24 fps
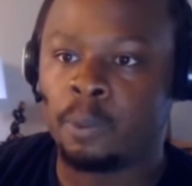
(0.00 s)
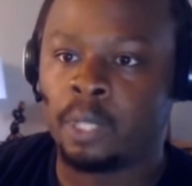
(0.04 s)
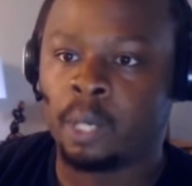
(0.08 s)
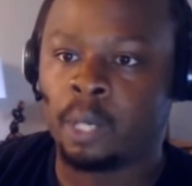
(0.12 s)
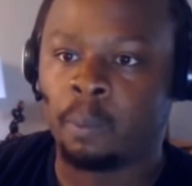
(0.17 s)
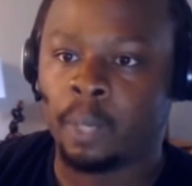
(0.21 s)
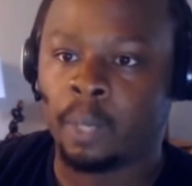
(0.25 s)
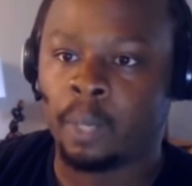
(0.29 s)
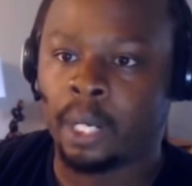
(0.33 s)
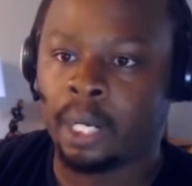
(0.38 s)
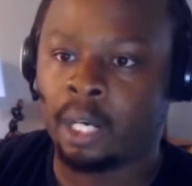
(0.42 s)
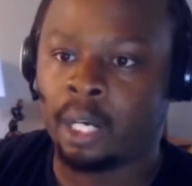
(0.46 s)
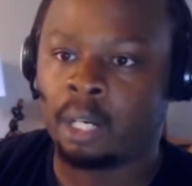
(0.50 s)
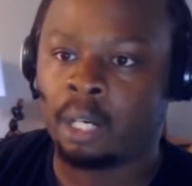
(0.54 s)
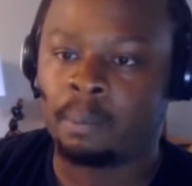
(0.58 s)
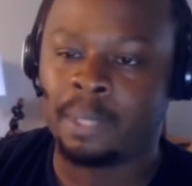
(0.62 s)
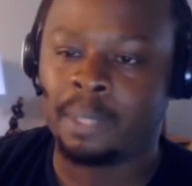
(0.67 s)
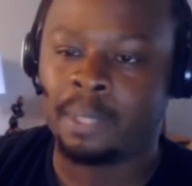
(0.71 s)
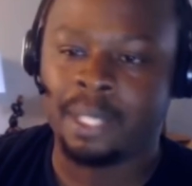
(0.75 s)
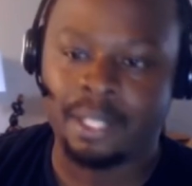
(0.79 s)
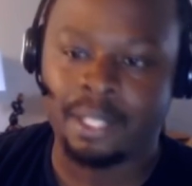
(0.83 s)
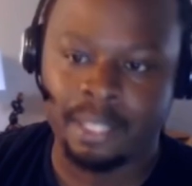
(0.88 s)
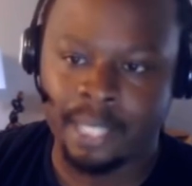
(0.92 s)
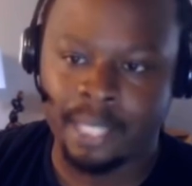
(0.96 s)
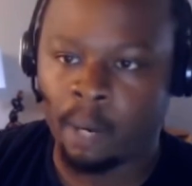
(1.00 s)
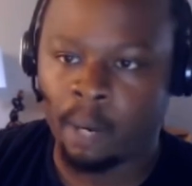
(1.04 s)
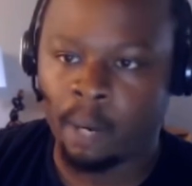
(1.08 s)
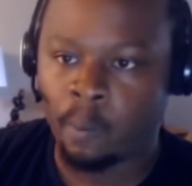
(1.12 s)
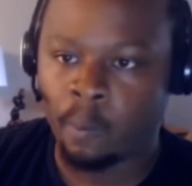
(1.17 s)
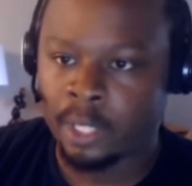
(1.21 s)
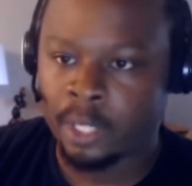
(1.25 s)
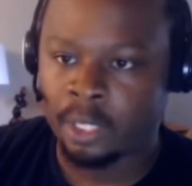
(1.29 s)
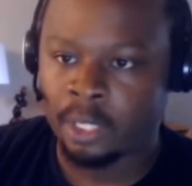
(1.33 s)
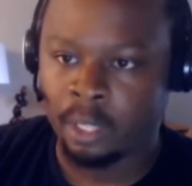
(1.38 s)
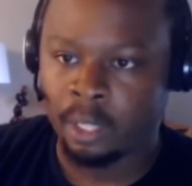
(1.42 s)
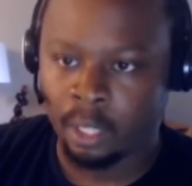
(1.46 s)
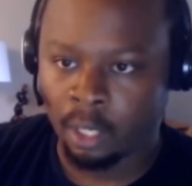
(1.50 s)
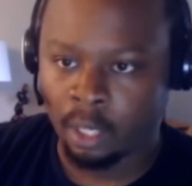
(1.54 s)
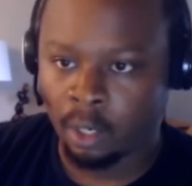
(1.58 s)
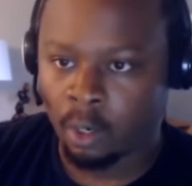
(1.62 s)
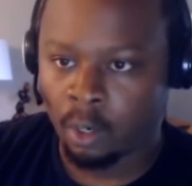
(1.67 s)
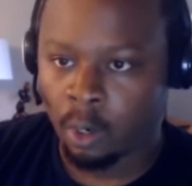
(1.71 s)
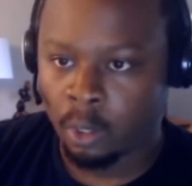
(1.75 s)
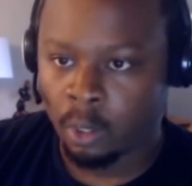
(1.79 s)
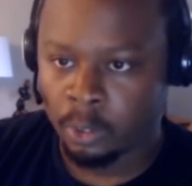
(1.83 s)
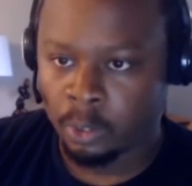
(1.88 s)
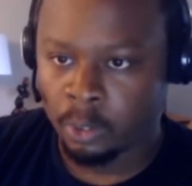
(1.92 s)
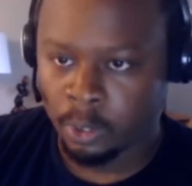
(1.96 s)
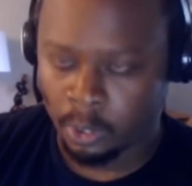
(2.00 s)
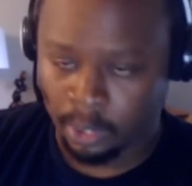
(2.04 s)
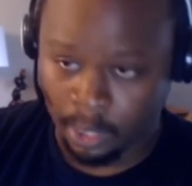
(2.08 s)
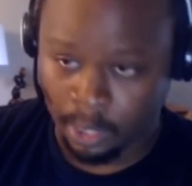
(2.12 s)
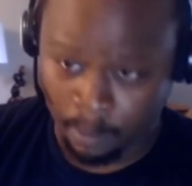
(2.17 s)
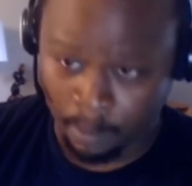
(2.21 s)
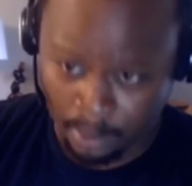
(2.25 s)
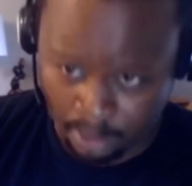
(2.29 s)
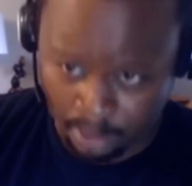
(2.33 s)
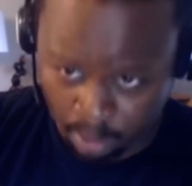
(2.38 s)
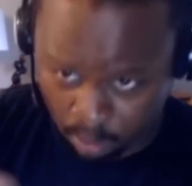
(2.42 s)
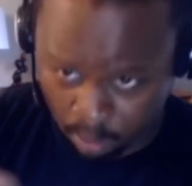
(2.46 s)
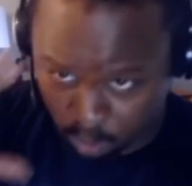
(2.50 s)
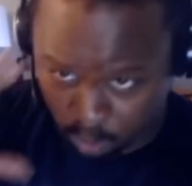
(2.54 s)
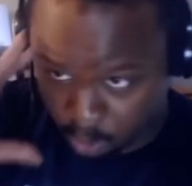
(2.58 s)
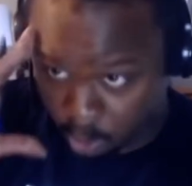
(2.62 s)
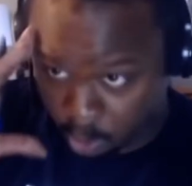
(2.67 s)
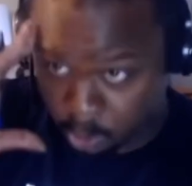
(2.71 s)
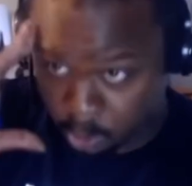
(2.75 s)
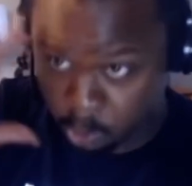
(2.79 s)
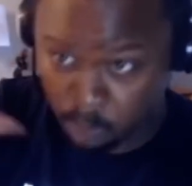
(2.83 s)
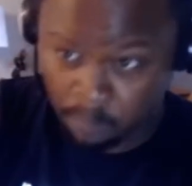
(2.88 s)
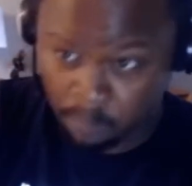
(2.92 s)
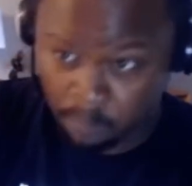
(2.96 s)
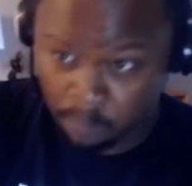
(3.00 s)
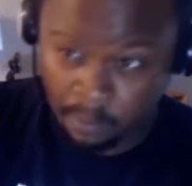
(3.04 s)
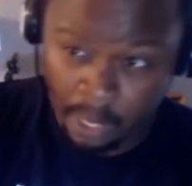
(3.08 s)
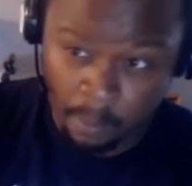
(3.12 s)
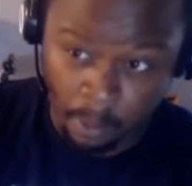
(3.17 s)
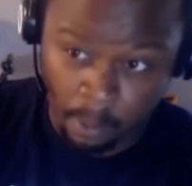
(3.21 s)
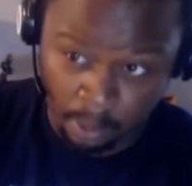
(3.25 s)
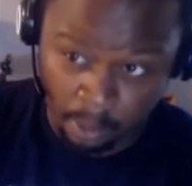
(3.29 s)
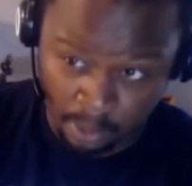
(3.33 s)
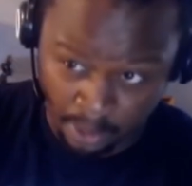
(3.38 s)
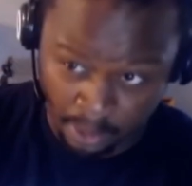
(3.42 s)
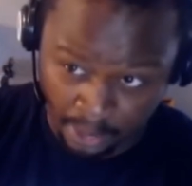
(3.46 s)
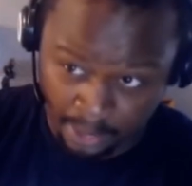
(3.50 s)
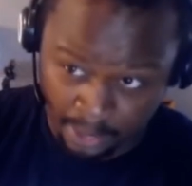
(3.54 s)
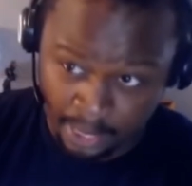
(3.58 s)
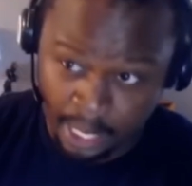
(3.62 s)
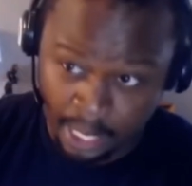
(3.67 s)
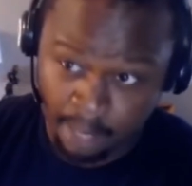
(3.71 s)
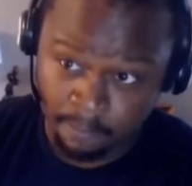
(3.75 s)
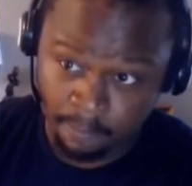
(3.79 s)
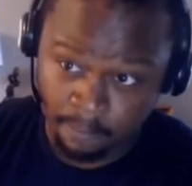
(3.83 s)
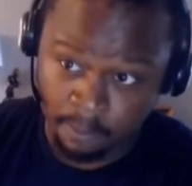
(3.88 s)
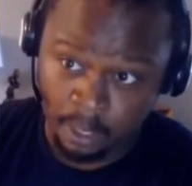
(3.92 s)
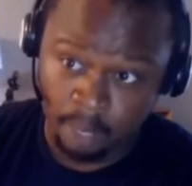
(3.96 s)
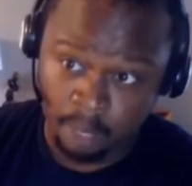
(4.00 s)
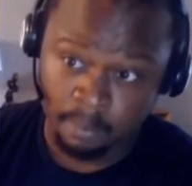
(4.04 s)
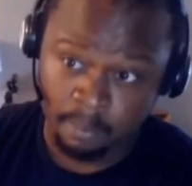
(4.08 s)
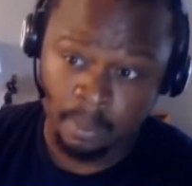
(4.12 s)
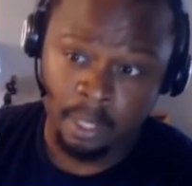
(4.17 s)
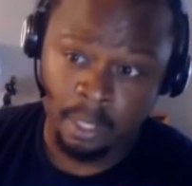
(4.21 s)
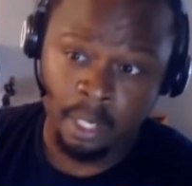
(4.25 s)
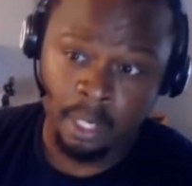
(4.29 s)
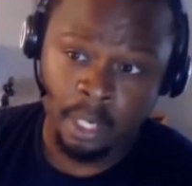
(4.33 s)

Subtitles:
that were here because that wasn't their culture. That wasn't the cultural framework that they came from.